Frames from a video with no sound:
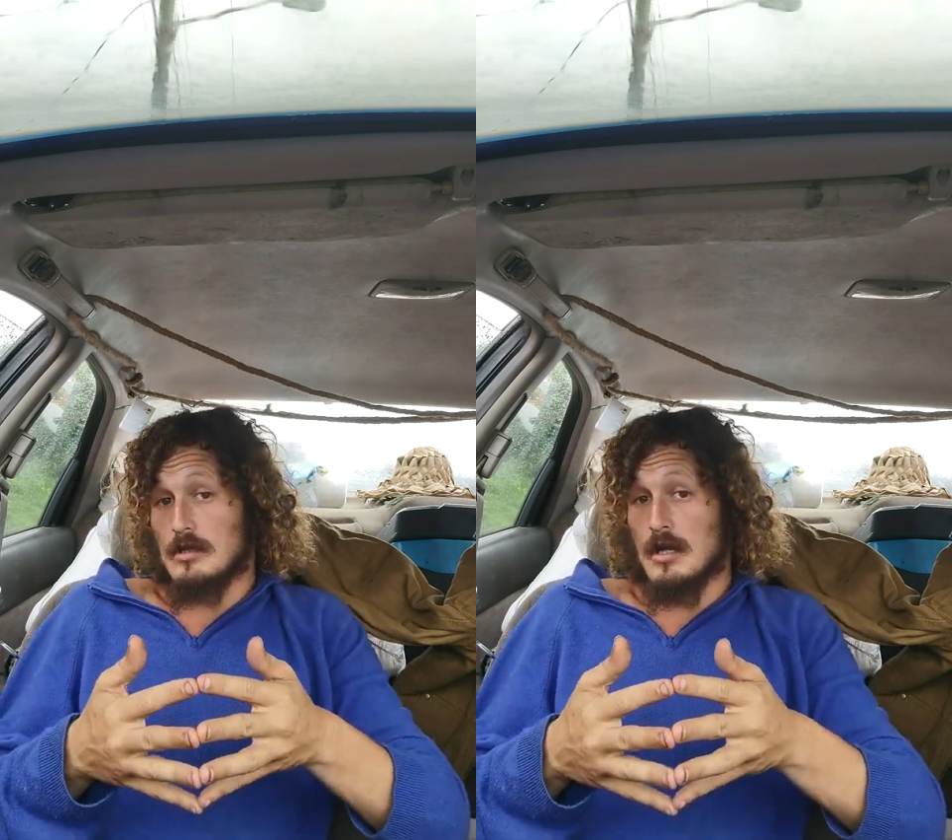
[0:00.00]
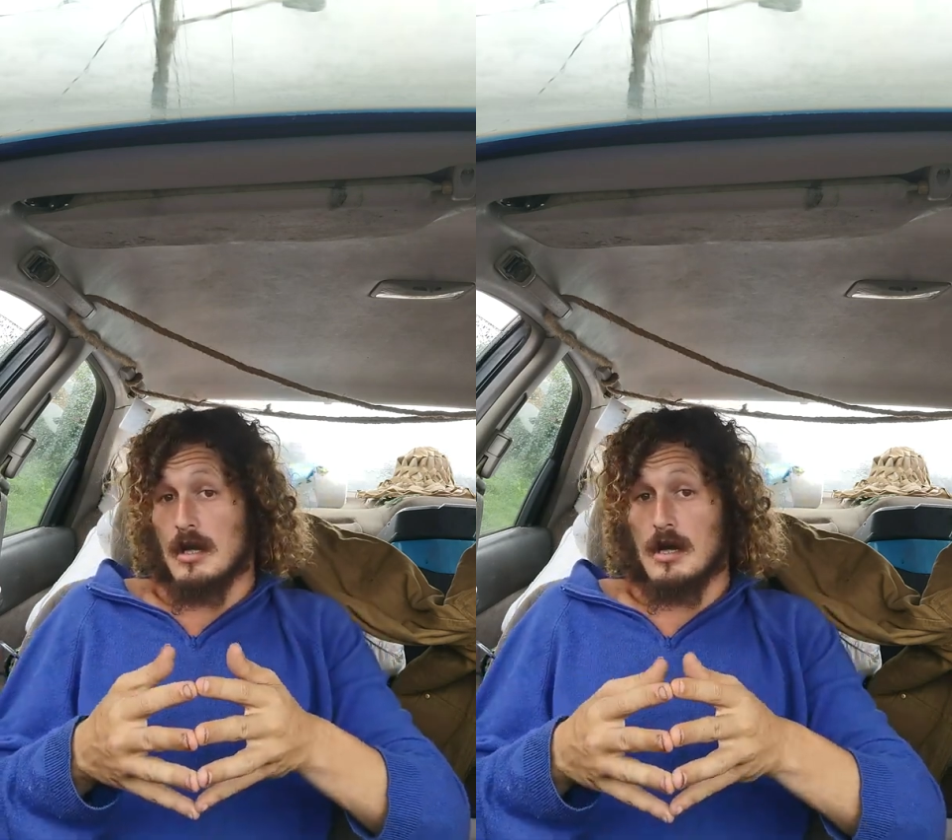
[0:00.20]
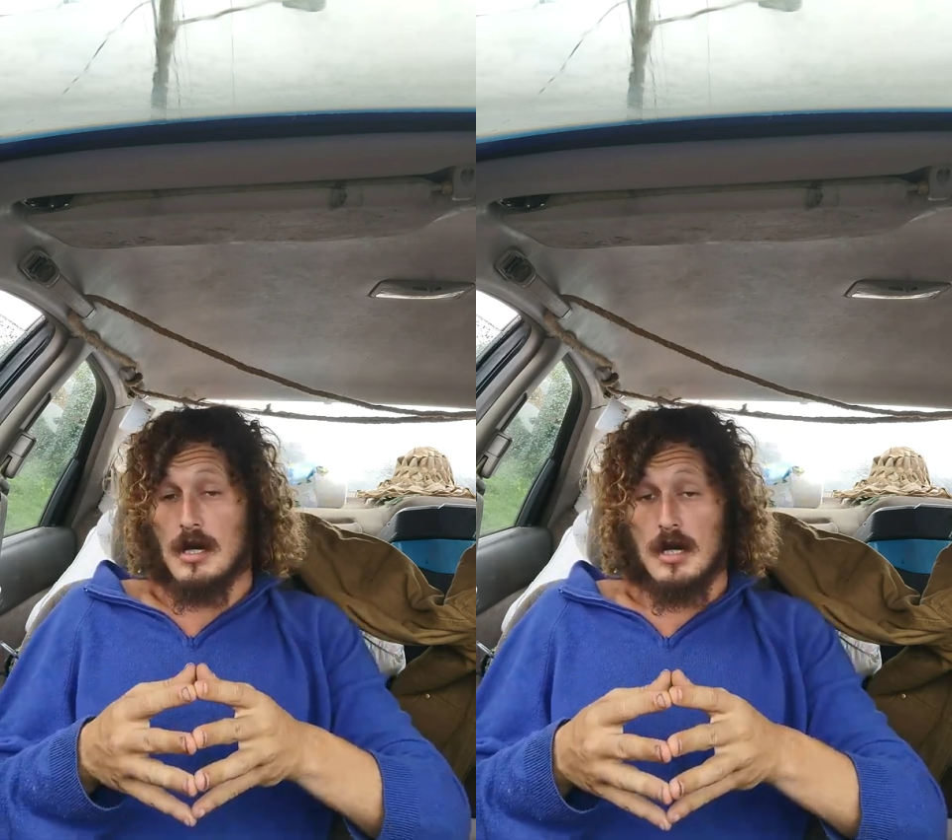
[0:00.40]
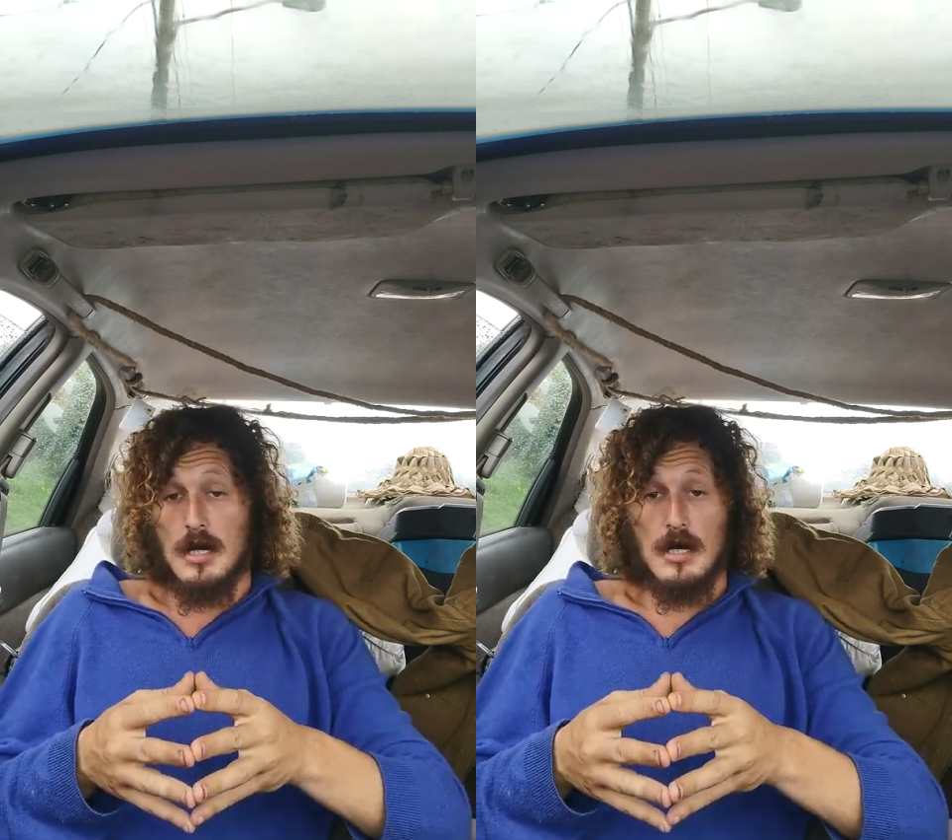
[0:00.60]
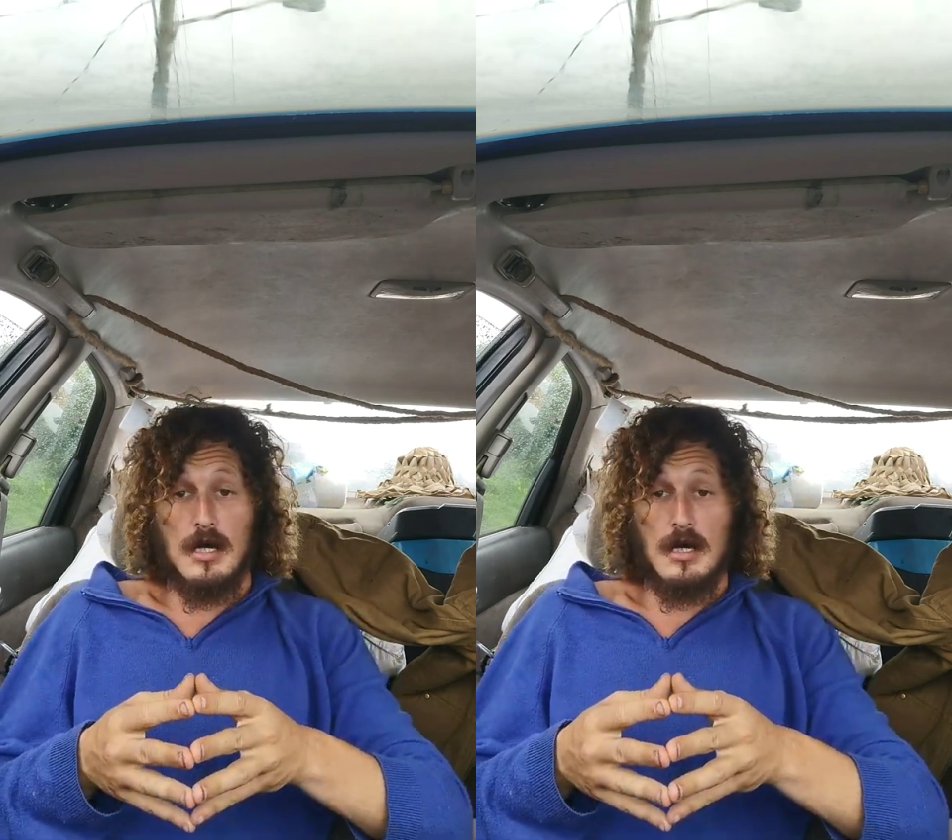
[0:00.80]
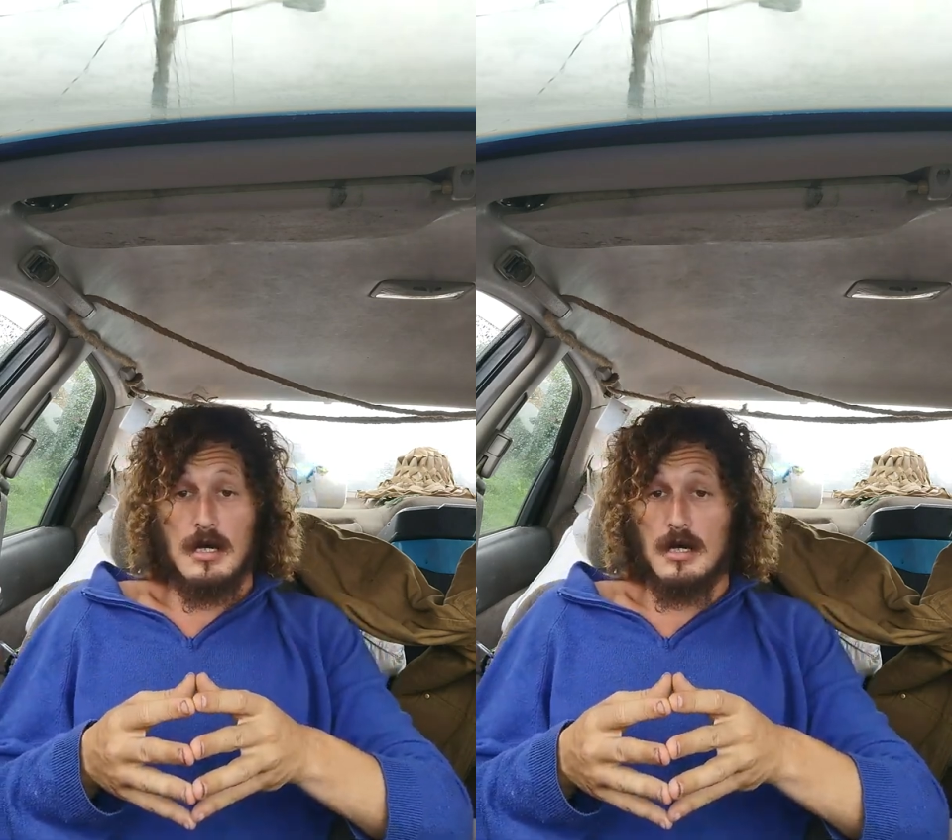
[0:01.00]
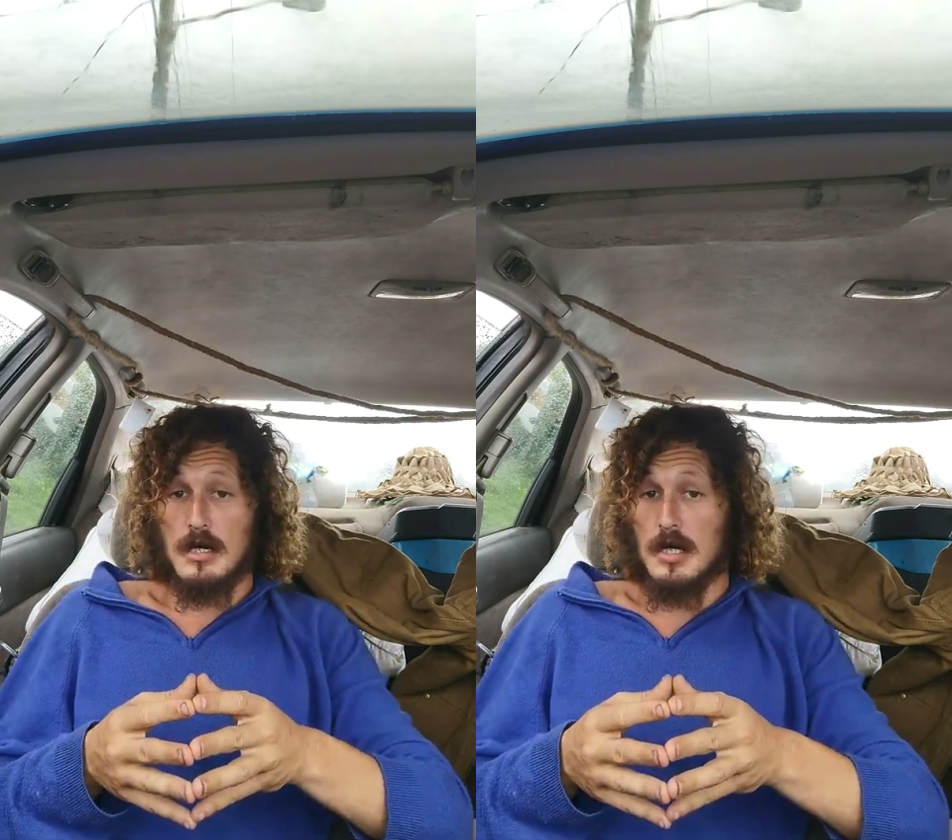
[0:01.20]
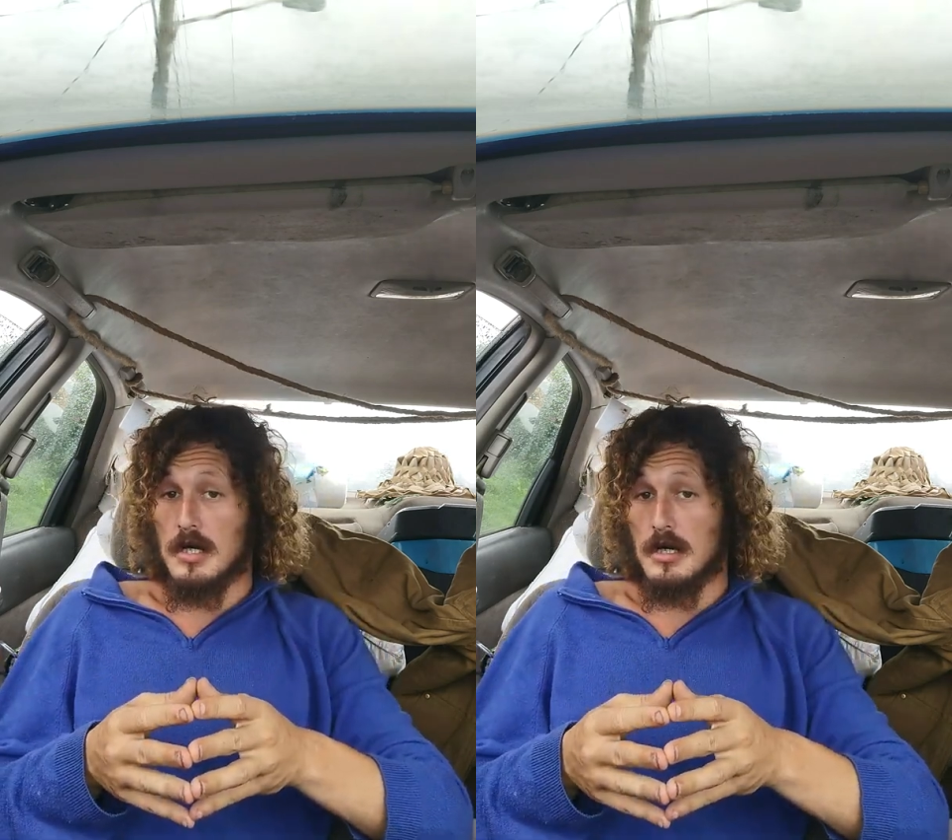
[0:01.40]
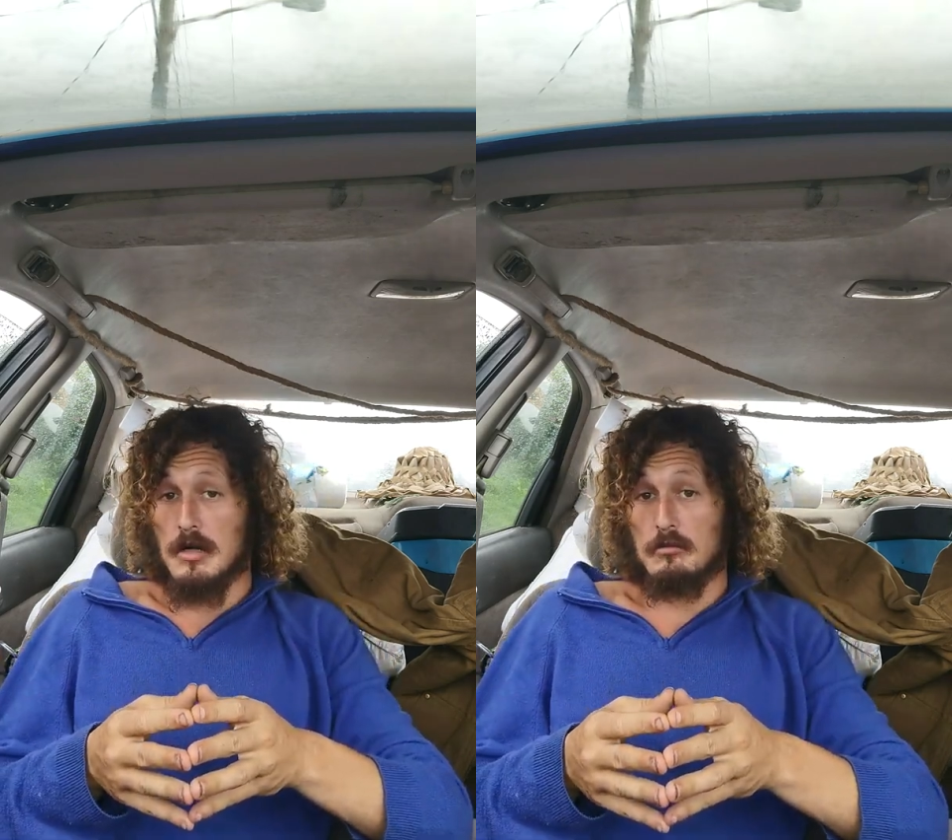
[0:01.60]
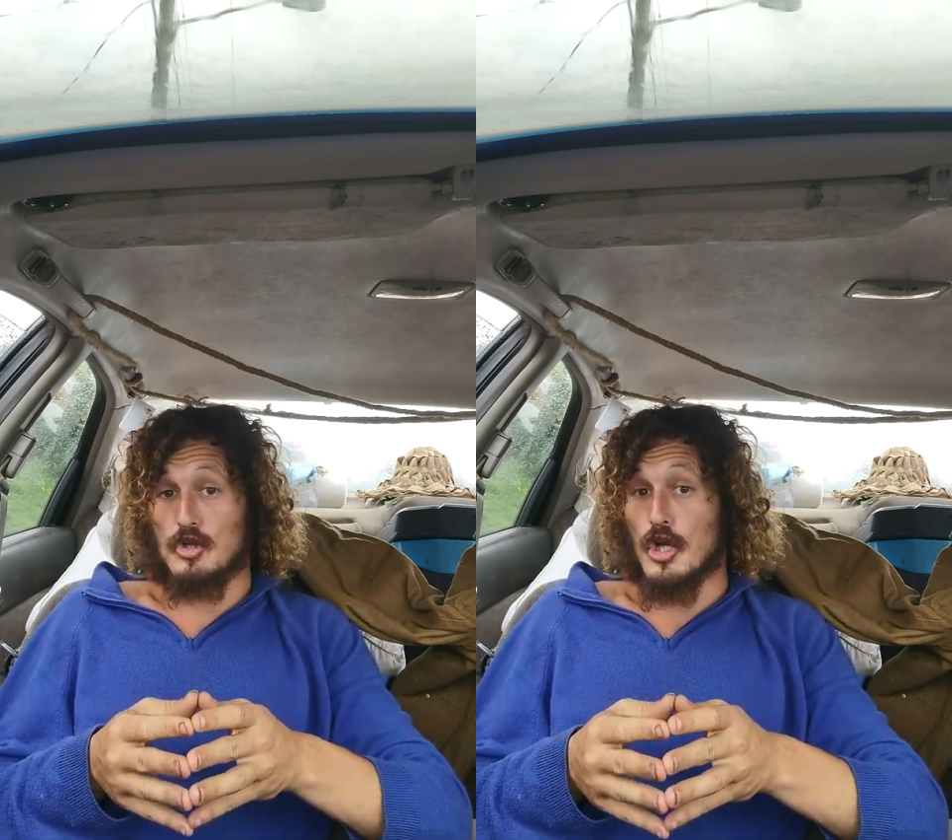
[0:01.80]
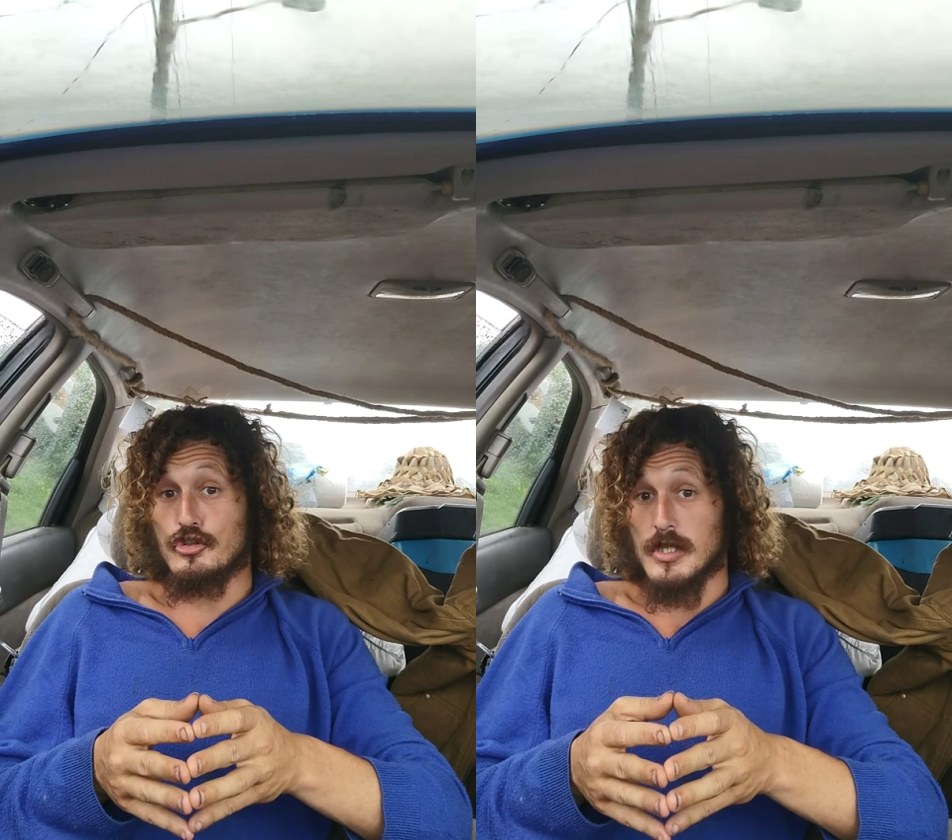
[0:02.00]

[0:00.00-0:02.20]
"Don't